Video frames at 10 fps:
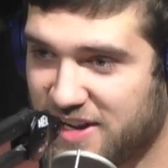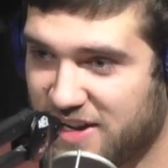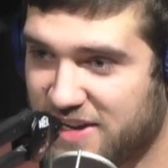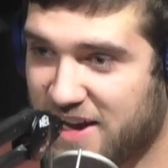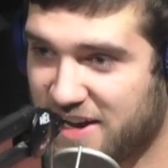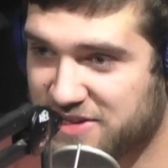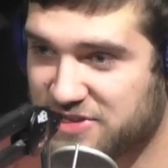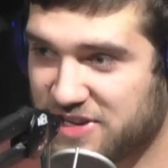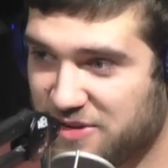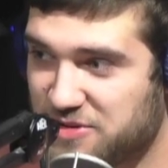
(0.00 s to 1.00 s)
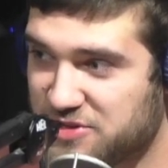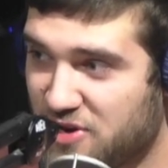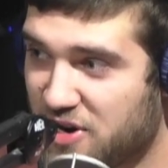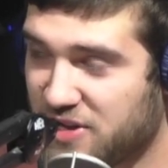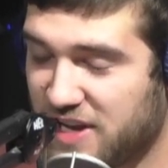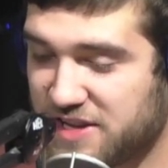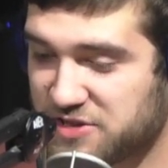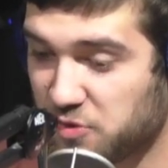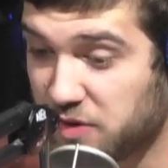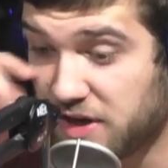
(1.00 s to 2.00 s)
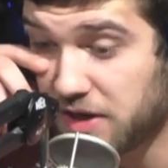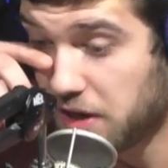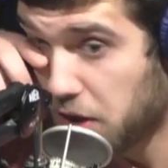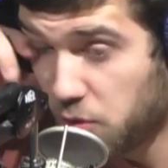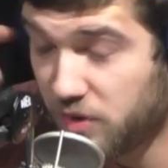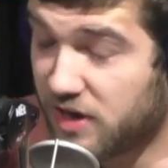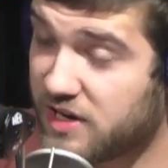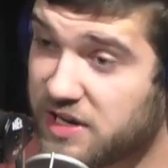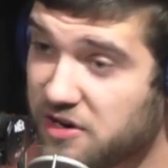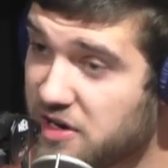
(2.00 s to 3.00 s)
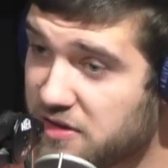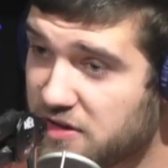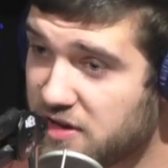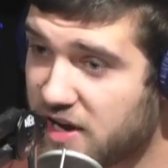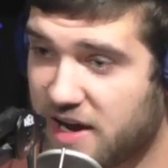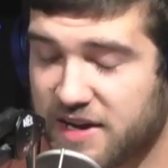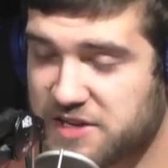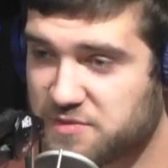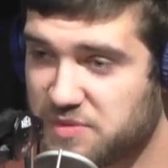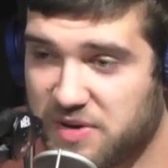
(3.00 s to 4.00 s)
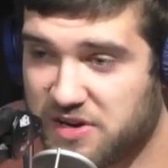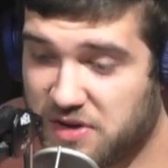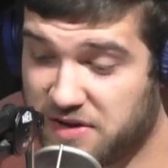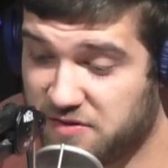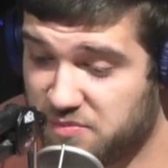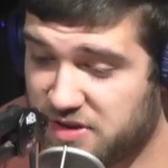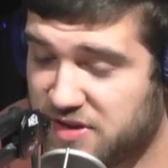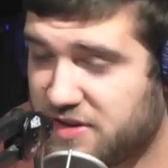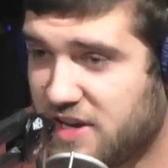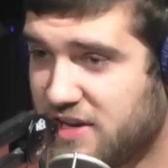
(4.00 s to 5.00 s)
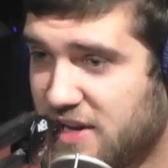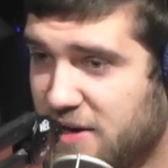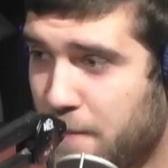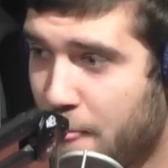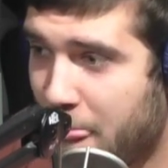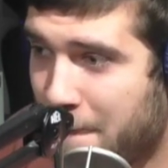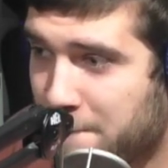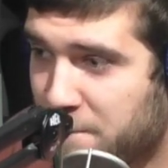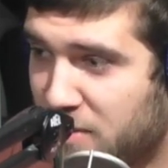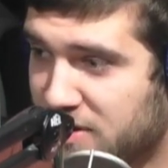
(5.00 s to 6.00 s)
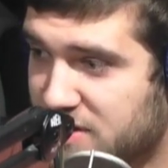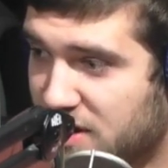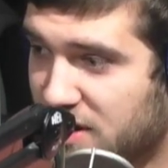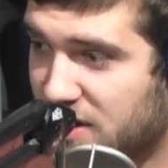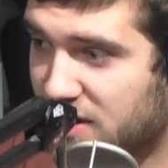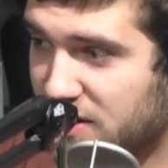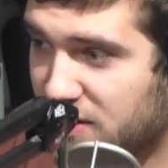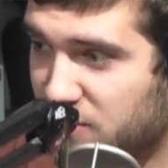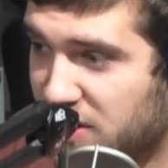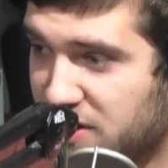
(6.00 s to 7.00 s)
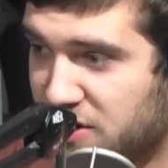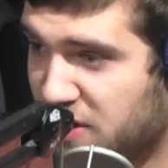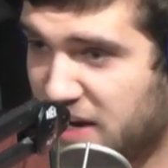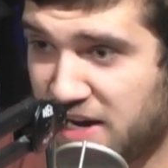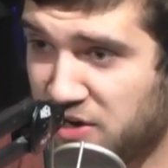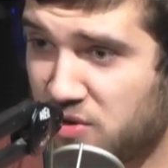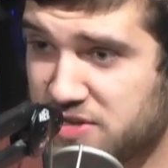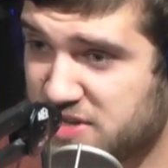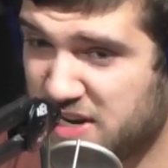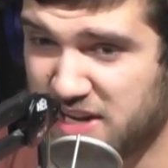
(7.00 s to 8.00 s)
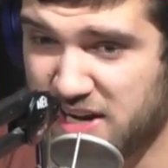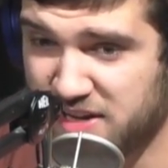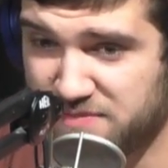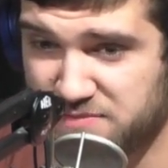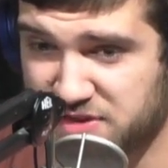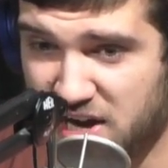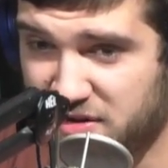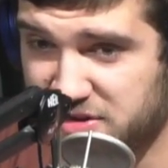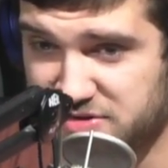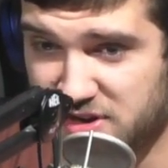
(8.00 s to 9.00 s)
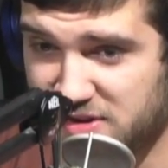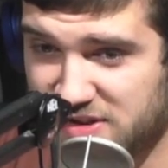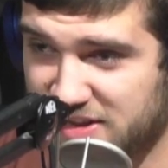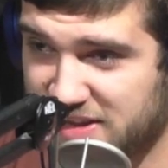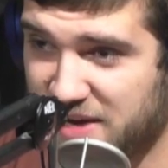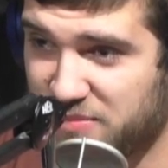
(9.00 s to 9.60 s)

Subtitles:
Yes, it was gnarly. And so we didn't hear anything. I guess we might have not even been there that day. But we didn't hear like any noises, any sirens or anything like that.